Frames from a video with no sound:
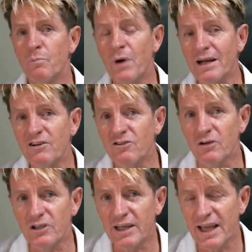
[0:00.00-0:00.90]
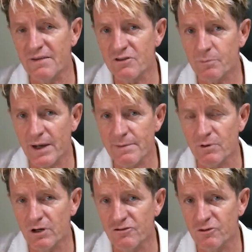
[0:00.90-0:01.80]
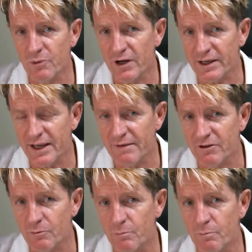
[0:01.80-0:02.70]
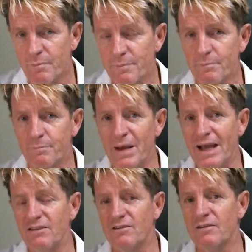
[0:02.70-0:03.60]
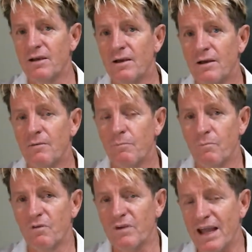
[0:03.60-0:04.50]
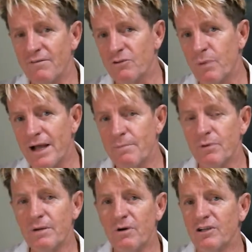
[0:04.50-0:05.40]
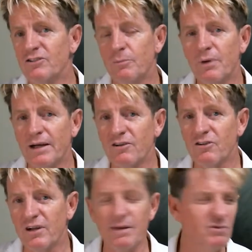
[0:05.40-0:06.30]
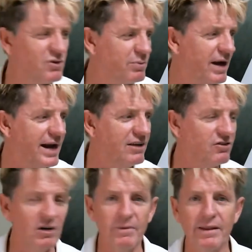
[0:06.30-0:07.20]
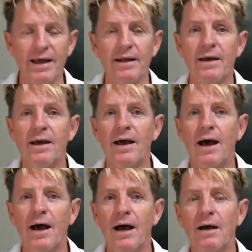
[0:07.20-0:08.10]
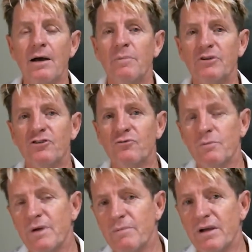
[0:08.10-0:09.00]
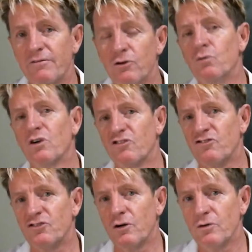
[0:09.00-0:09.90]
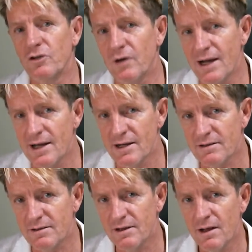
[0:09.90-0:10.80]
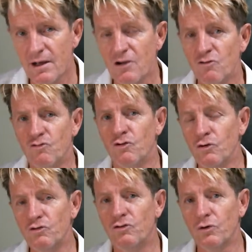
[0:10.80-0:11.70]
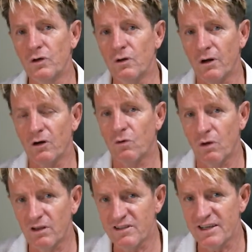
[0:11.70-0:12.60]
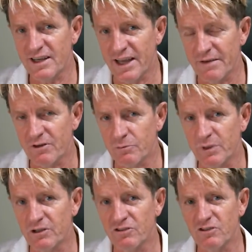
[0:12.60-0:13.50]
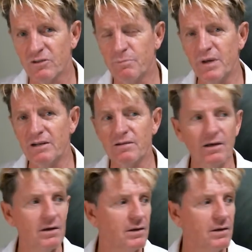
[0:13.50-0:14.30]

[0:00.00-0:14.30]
Practice on your canvas paper. I used to buy canvas pads with canvas paper in them. I used to practice on them, do paintings on them and that. But just remember, if you want to sell your art, do it on a quality canvas because it's a bit...